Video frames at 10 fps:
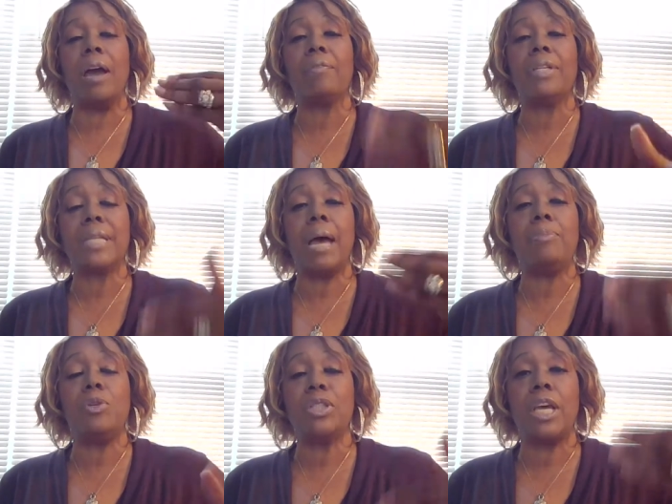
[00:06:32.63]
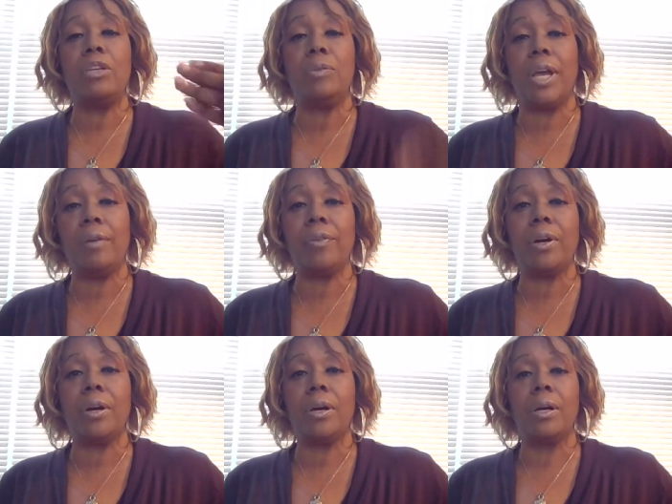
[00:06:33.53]
every time you say you
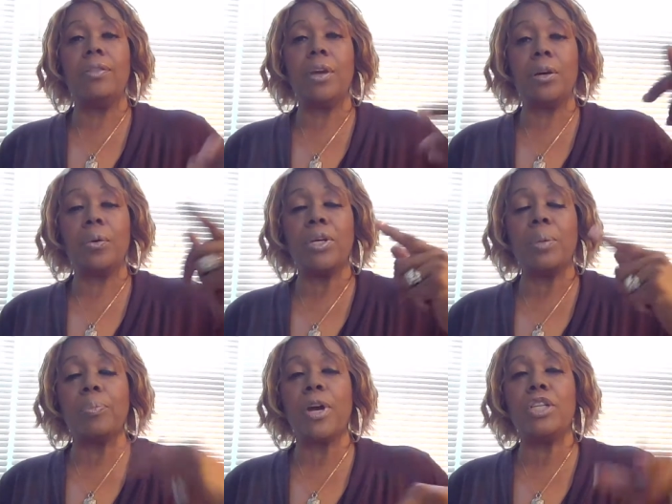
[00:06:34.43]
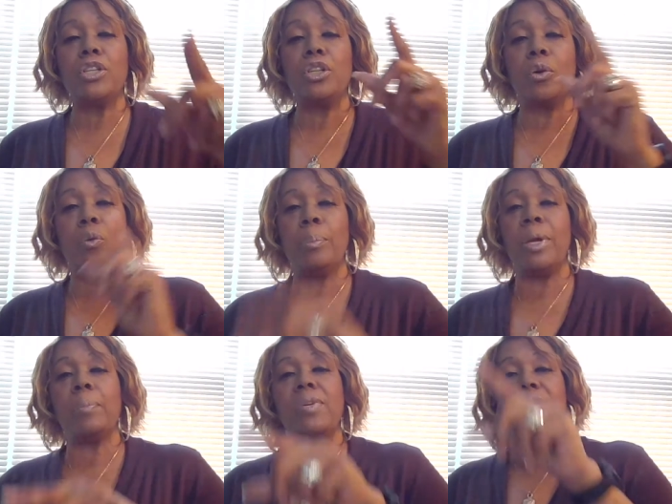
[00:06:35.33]
never they're going to bring to your
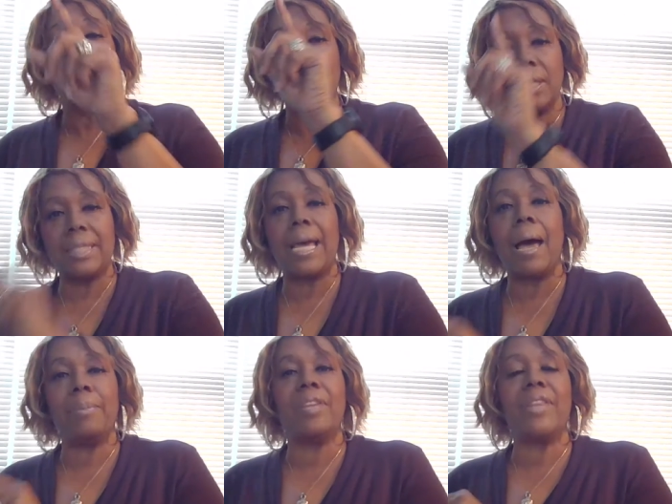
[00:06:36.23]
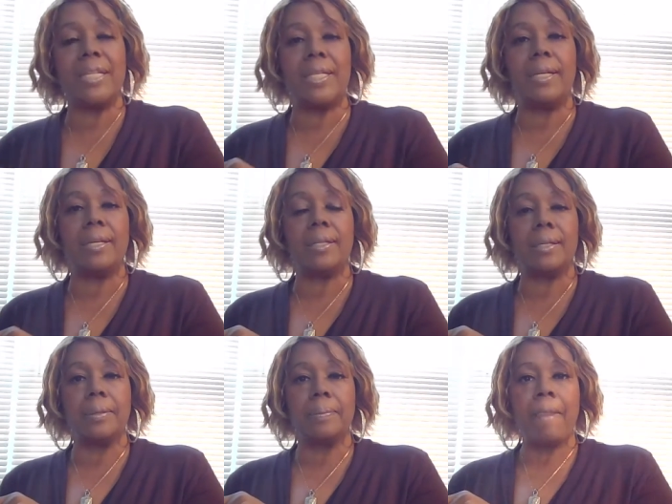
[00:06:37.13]
remembrance the time that they did.
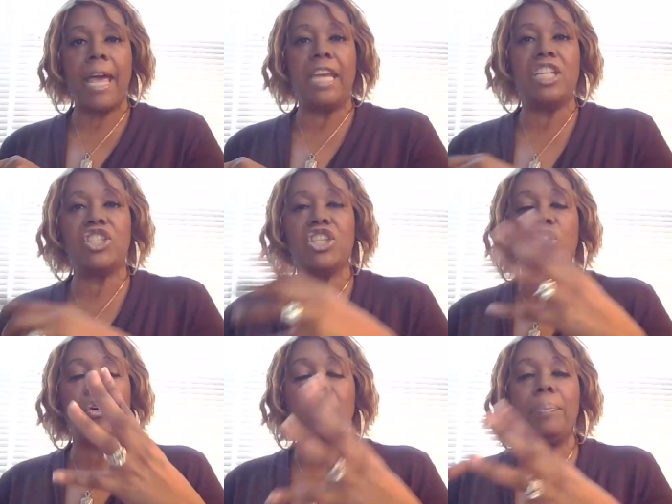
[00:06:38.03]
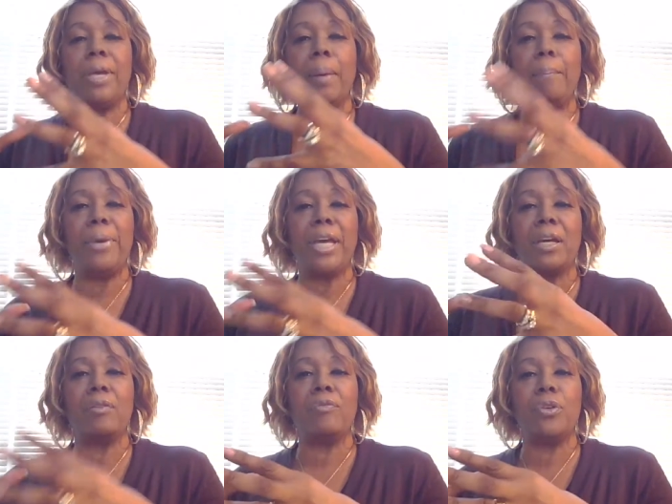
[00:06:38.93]
And it's just going to be a big
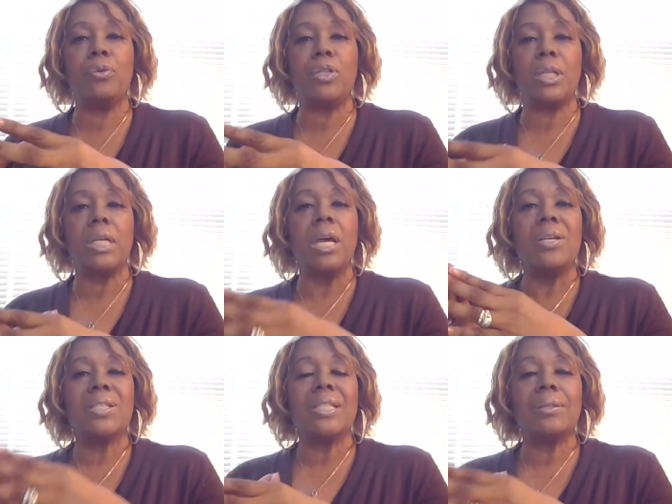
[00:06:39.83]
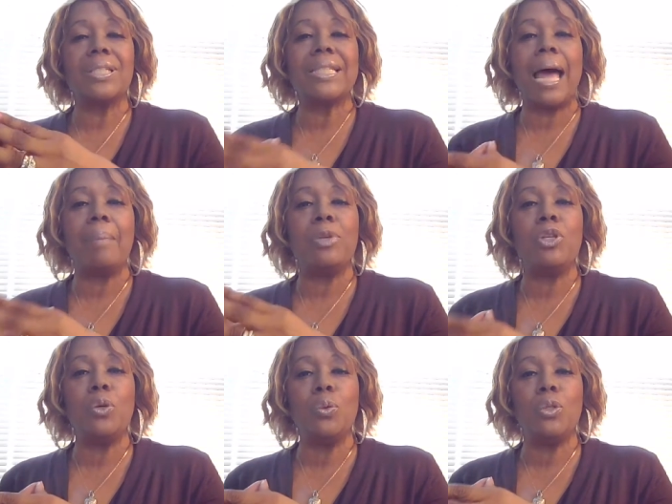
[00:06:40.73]
confusion. So stop
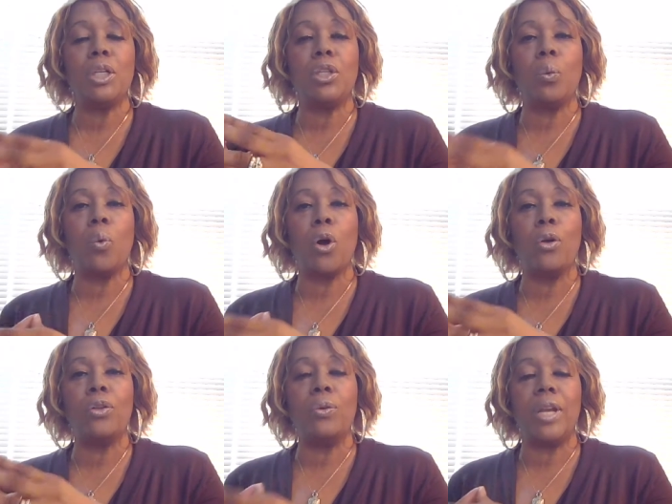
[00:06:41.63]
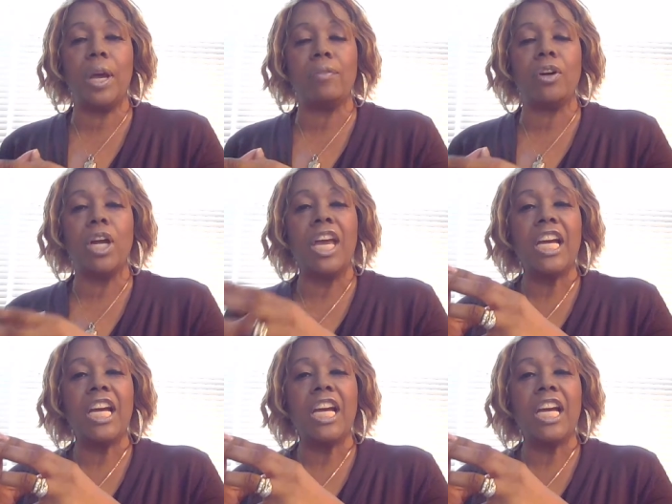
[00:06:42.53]
using the word you never,